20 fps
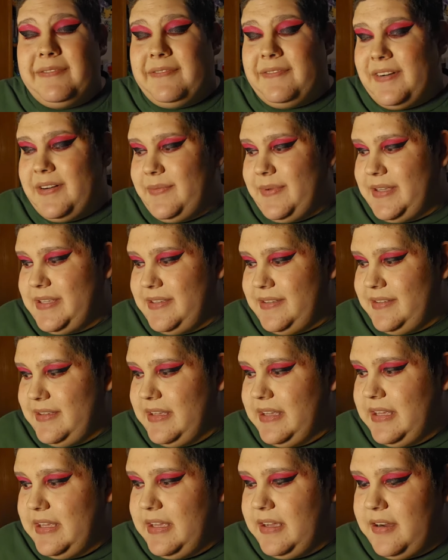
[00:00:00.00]
What am I
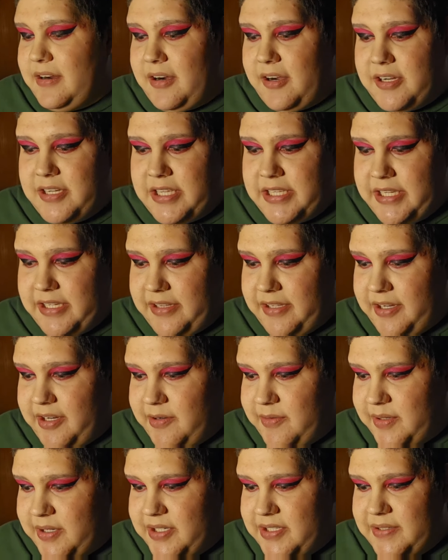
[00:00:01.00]
articulate
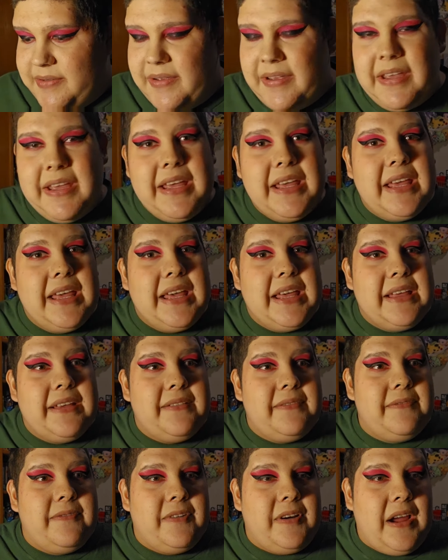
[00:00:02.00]
your words?
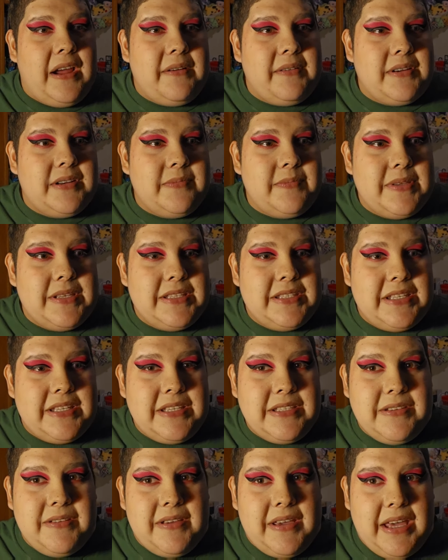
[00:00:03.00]
I'm gonna be
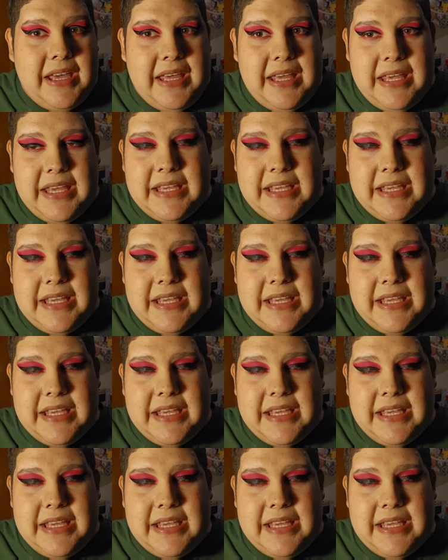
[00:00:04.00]
seeing you guys